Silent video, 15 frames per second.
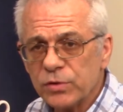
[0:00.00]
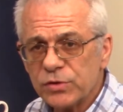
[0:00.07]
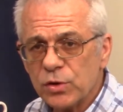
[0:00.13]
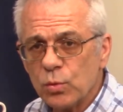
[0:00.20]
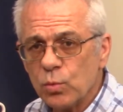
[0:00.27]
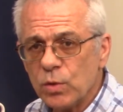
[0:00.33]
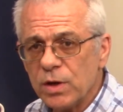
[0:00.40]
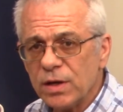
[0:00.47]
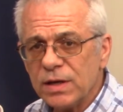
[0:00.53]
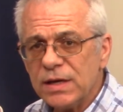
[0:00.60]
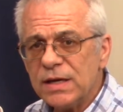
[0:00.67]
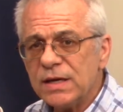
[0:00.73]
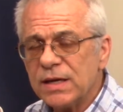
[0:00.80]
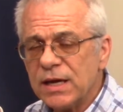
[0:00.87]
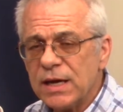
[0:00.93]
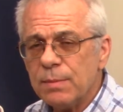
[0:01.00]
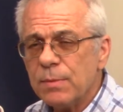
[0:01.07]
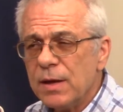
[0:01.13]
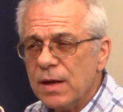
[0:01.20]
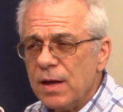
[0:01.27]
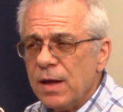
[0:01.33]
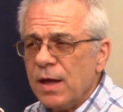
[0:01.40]
So you really need to keep,
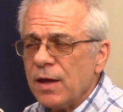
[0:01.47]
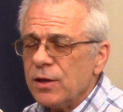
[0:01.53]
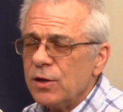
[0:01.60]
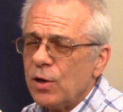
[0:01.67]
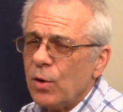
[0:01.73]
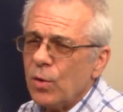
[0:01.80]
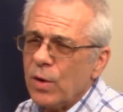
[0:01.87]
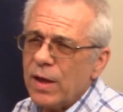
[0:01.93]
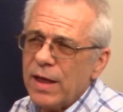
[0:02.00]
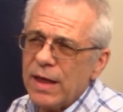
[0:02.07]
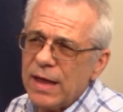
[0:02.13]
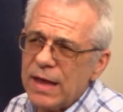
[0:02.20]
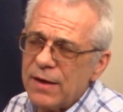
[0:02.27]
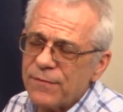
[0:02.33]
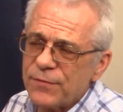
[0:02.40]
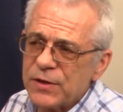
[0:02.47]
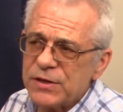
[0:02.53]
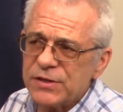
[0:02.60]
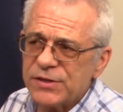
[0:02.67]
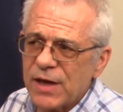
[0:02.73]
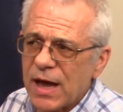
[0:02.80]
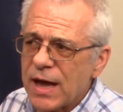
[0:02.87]
if the
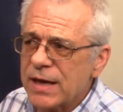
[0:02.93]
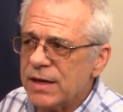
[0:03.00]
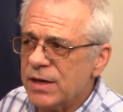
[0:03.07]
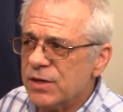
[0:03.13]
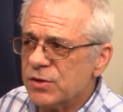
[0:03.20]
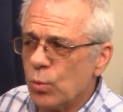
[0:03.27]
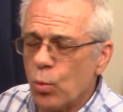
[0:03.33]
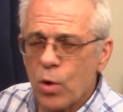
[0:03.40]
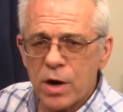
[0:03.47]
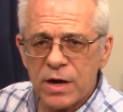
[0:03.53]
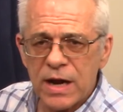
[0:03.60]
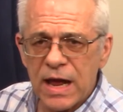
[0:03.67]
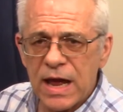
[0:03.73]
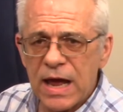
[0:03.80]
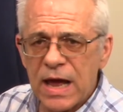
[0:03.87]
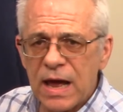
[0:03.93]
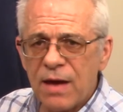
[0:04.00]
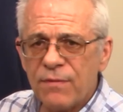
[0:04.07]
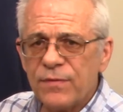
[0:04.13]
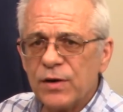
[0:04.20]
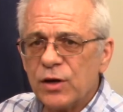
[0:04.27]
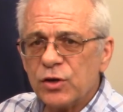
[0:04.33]
design is a
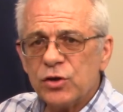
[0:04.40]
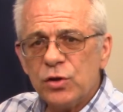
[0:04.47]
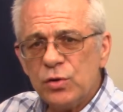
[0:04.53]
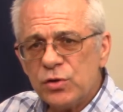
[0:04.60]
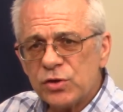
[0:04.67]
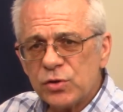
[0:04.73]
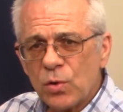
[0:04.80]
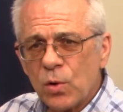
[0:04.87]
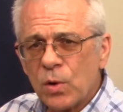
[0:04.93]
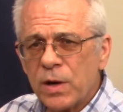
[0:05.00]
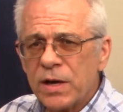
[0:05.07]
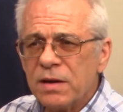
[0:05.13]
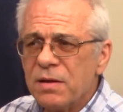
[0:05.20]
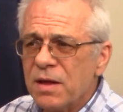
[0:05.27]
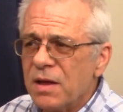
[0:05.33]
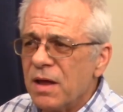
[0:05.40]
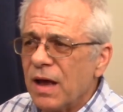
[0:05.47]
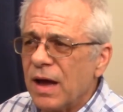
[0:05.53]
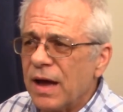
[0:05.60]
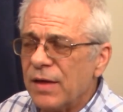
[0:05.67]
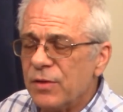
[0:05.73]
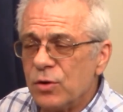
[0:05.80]
1.5 and a 2-story
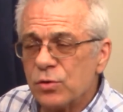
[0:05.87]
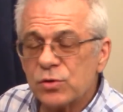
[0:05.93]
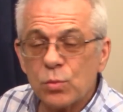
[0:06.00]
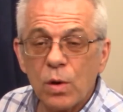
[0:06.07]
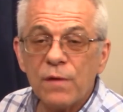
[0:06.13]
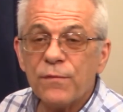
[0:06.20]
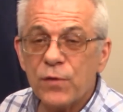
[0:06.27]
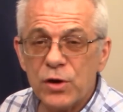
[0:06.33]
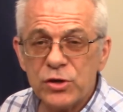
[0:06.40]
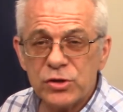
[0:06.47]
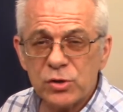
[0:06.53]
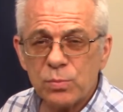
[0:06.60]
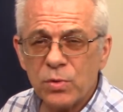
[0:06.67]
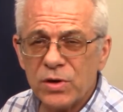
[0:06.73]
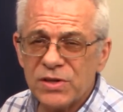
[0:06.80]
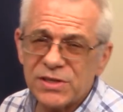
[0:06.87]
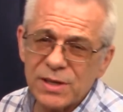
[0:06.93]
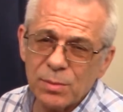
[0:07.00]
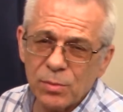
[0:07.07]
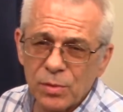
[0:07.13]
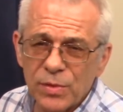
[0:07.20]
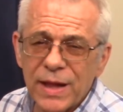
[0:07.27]
and your square footages are pretty
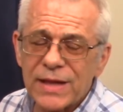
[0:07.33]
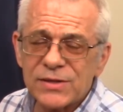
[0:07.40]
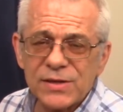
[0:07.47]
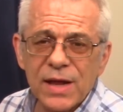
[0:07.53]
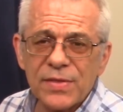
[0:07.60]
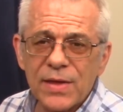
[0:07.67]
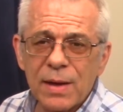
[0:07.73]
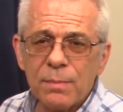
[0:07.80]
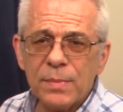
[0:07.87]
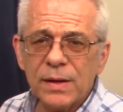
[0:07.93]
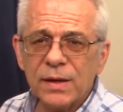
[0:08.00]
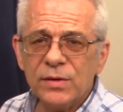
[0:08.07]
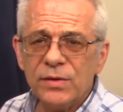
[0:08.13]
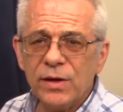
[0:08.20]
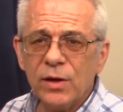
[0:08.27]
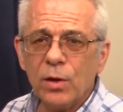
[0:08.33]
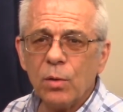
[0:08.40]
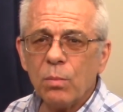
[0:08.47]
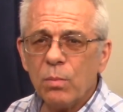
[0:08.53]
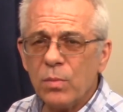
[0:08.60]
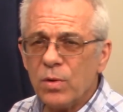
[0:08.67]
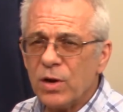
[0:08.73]
similar, that's not that big a deal.
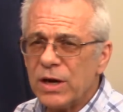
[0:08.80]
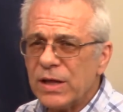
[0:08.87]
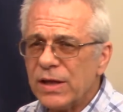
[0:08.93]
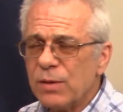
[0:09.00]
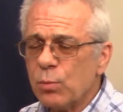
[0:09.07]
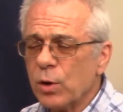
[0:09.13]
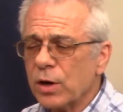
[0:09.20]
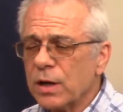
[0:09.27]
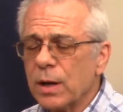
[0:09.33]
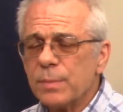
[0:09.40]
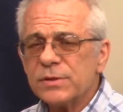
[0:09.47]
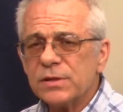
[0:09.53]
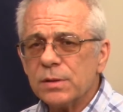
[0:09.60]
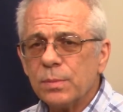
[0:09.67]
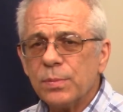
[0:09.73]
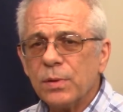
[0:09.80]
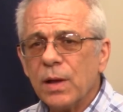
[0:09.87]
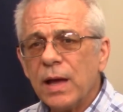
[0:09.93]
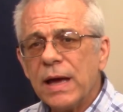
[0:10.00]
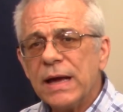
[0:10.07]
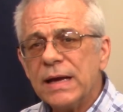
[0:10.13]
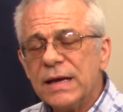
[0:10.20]
Really, where it comes into
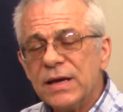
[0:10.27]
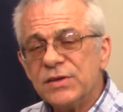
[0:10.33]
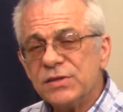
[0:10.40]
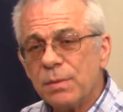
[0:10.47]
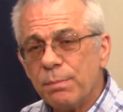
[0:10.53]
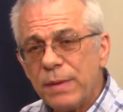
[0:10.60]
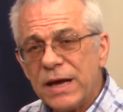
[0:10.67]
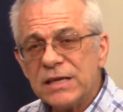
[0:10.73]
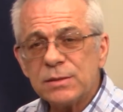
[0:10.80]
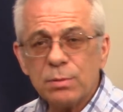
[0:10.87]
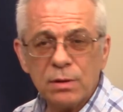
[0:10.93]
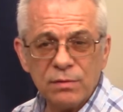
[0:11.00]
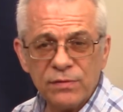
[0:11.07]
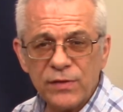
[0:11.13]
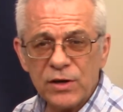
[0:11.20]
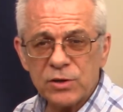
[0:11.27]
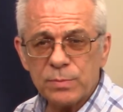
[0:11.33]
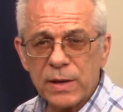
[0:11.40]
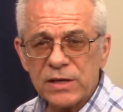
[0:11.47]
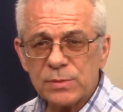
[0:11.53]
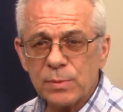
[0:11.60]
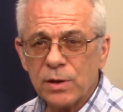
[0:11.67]
play is the basement and finished
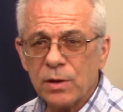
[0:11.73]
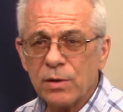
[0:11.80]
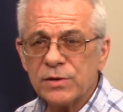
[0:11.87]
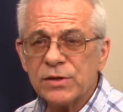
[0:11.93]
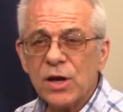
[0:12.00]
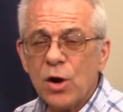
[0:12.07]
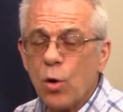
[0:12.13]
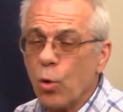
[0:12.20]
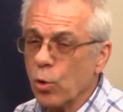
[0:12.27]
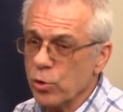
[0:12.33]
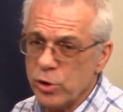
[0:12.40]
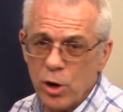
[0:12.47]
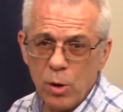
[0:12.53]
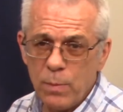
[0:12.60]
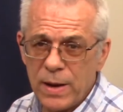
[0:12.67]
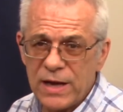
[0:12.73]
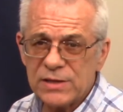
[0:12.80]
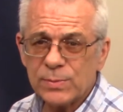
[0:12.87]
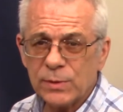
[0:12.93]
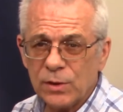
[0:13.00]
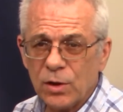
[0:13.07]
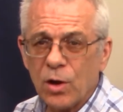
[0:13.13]
basement areas, or no
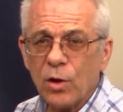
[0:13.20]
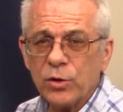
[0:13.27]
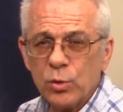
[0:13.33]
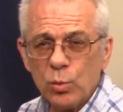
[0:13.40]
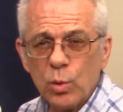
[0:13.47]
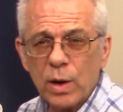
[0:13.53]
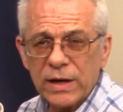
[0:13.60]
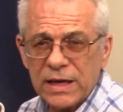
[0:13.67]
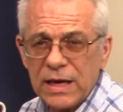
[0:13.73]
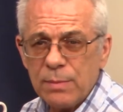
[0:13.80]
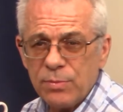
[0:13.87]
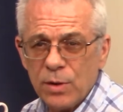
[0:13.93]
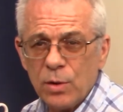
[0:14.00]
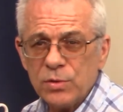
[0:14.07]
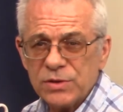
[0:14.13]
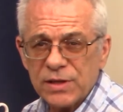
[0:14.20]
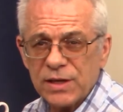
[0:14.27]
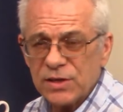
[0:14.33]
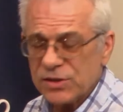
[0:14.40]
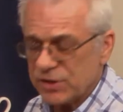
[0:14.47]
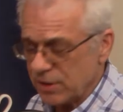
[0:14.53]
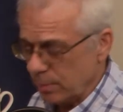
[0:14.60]
basement at all. You want to keep those
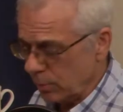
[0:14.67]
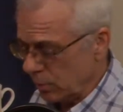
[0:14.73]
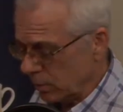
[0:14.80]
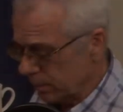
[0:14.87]
things similar.